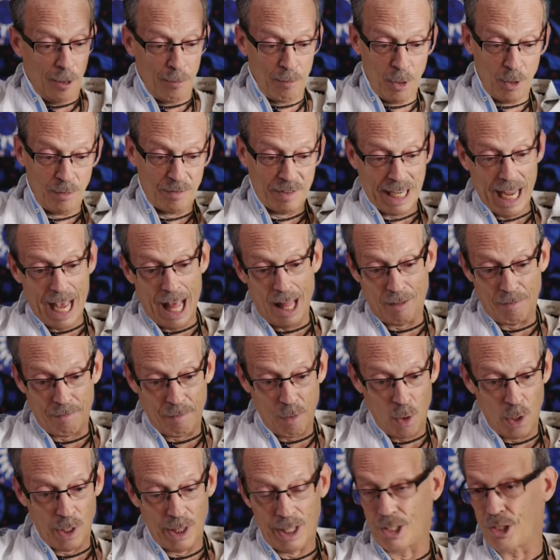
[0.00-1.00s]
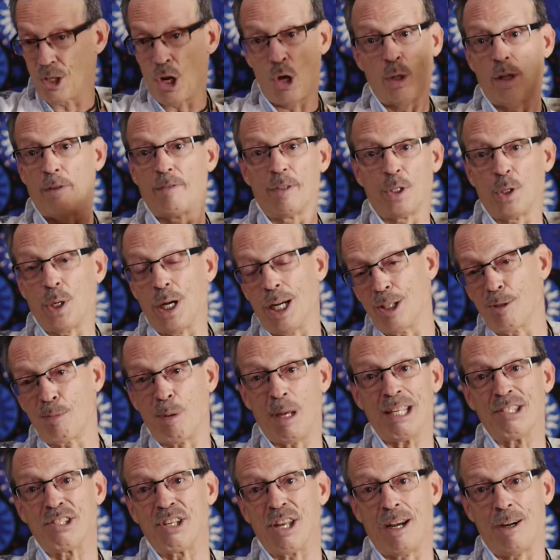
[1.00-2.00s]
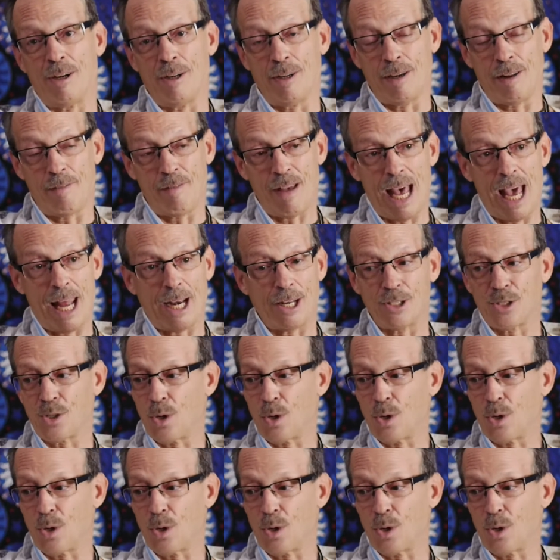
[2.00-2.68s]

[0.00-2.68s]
Moved to California. There's no liver transplant center in Nevada,